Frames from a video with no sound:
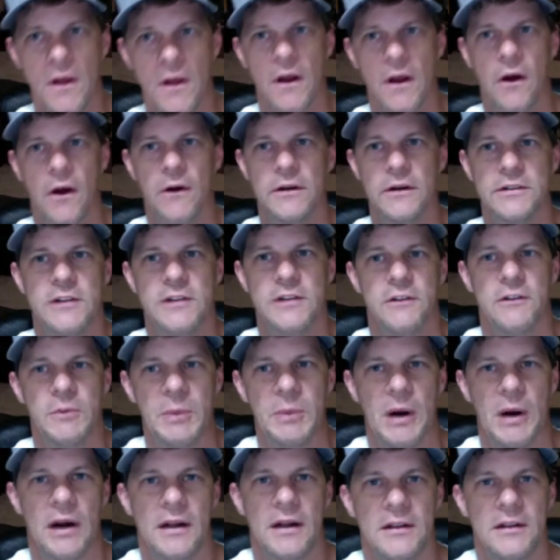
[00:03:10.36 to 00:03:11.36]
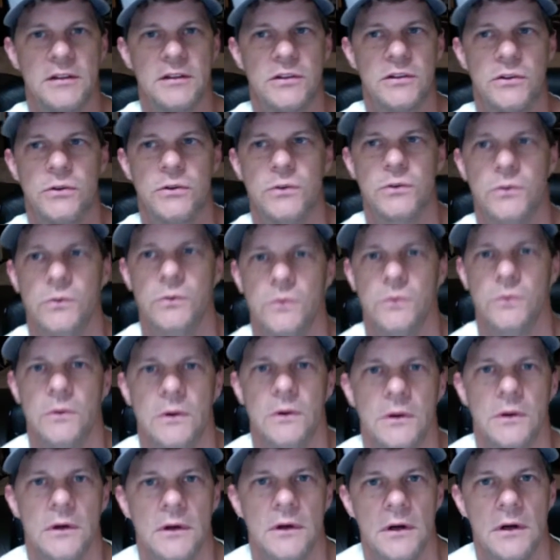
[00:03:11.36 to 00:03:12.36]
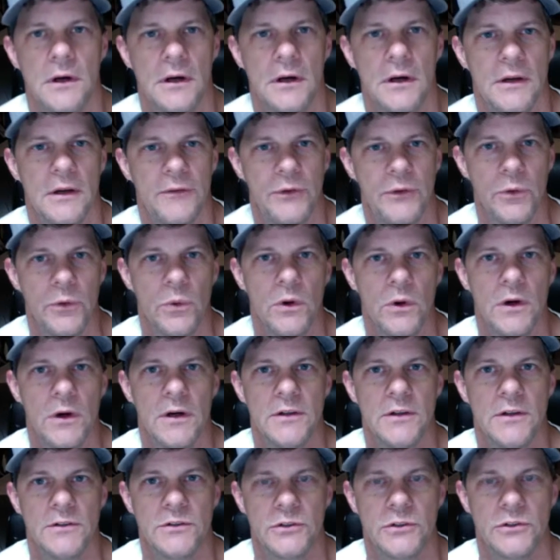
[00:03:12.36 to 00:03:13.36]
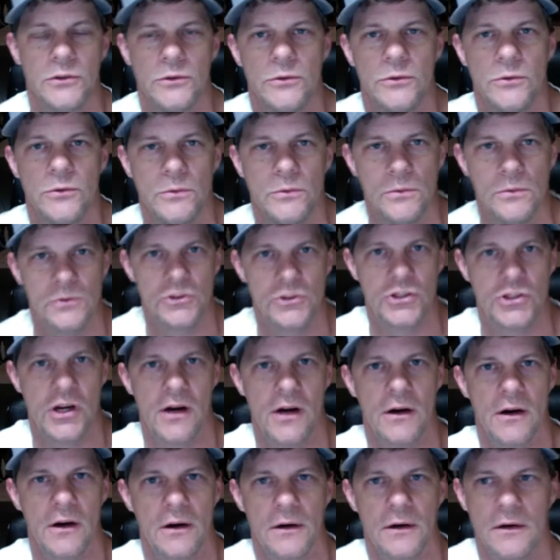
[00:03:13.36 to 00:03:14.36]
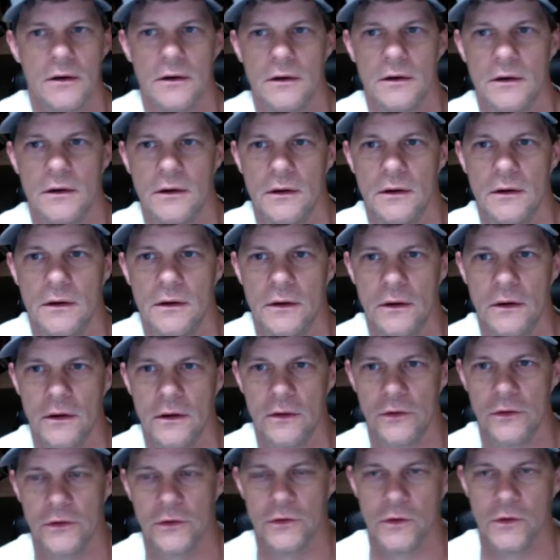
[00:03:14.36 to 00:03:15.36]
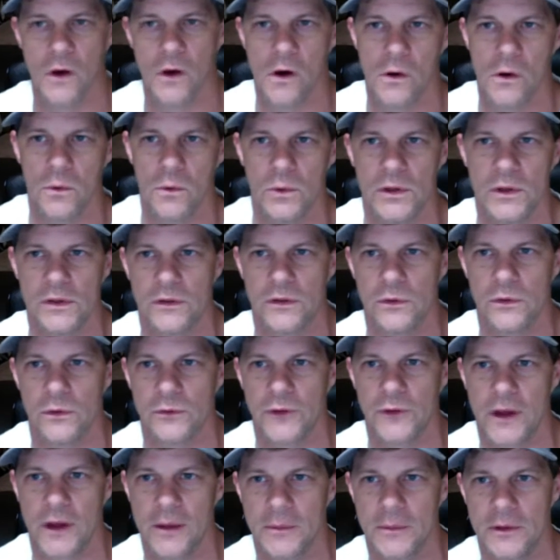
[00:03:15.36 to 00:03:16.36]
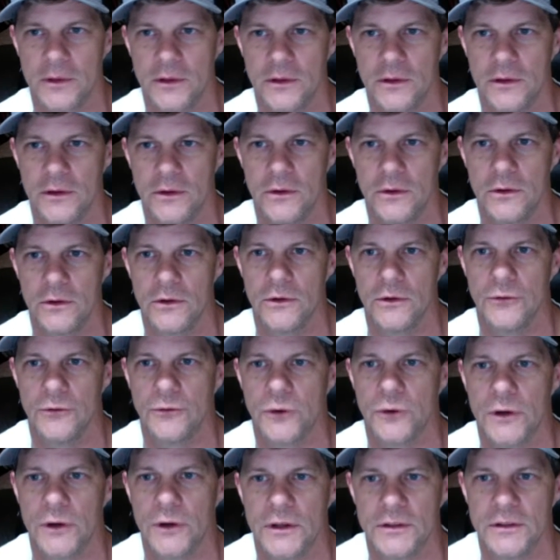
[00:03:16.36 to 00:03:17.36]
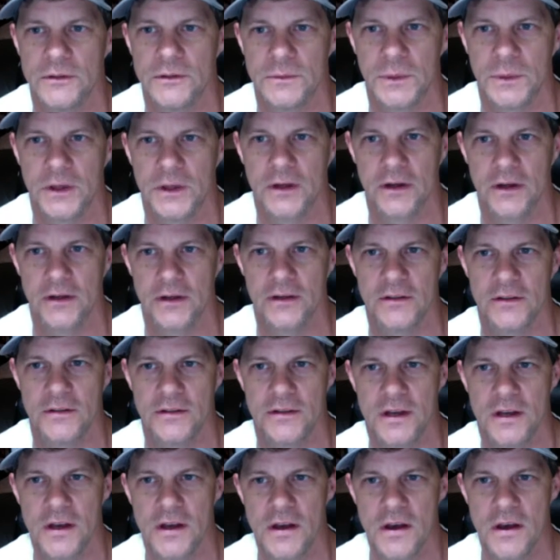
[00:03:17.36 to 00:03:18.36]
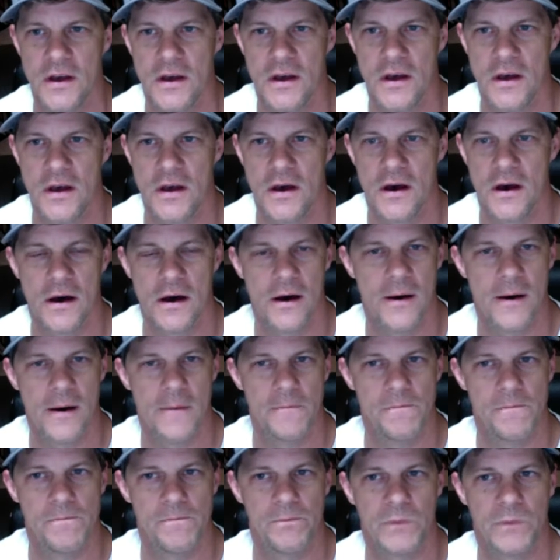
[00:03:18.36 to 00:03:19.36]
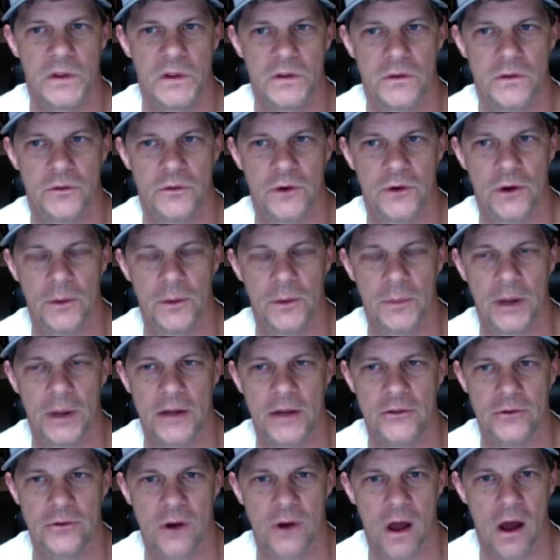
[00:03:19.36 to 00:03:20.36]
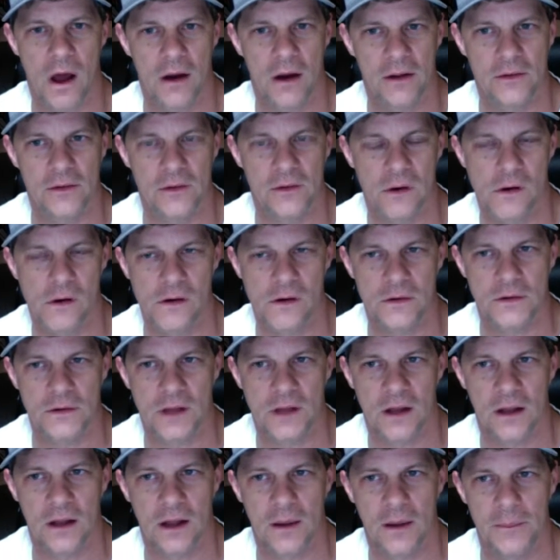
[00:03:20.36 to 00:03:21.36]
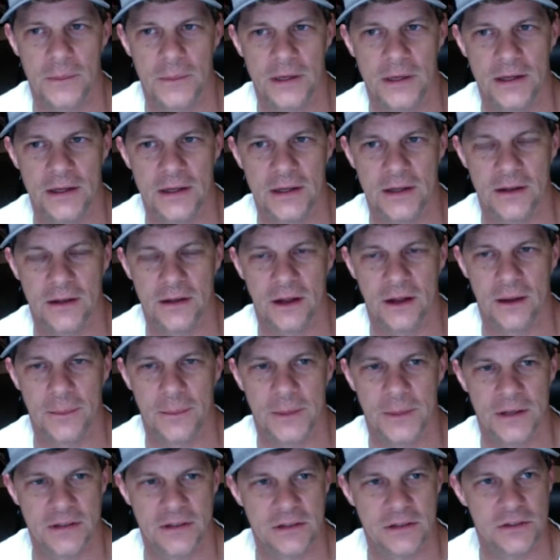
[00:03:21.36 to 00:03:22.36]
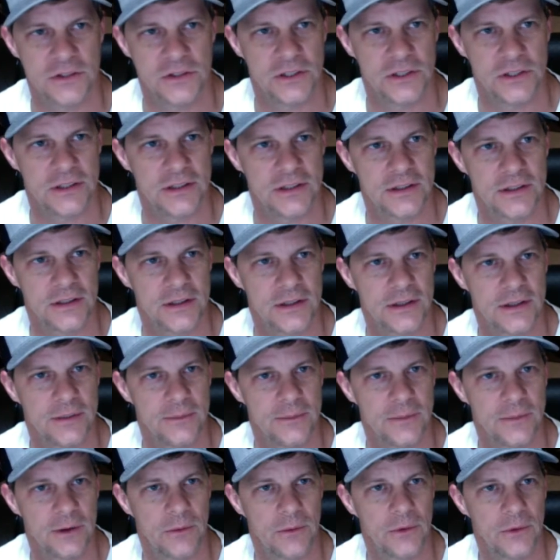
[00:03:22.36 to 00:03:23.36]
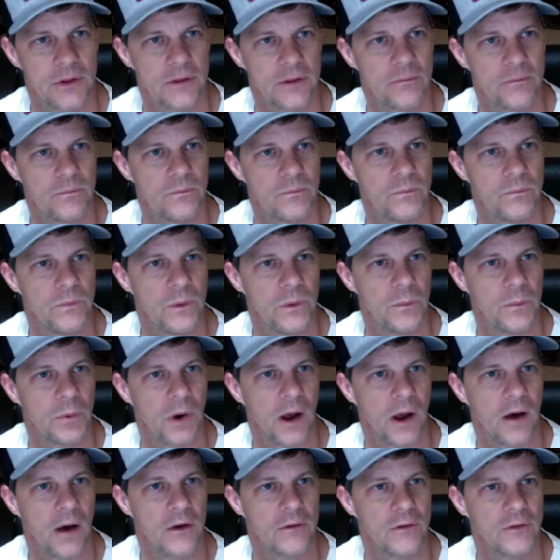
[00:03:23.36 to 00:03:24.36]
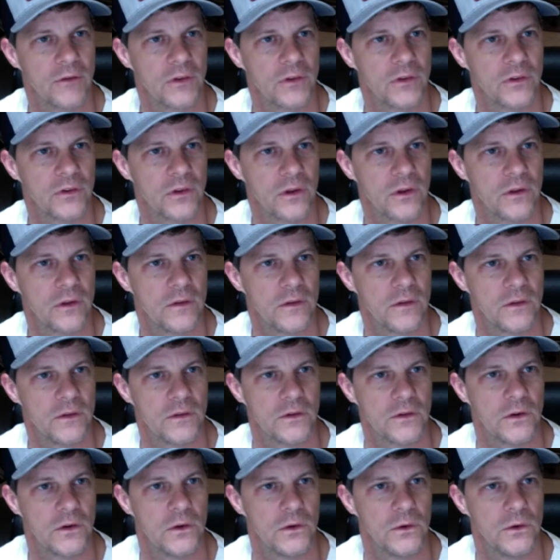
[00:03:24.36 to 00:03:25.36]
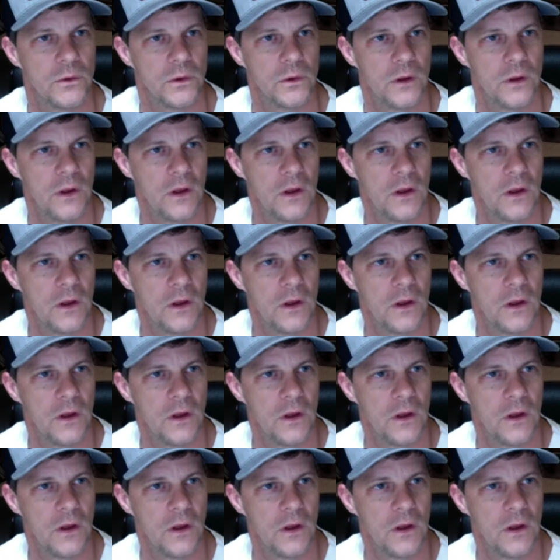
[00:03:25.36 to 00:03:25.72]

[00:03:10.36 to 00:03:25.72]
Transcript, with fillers: encourage everybody to, if you would, to share the song with your family or your friends because um, it's a very patriotic song. It's got a lot of meaning, a lot of message in it. Um, I really am proud of this this tune.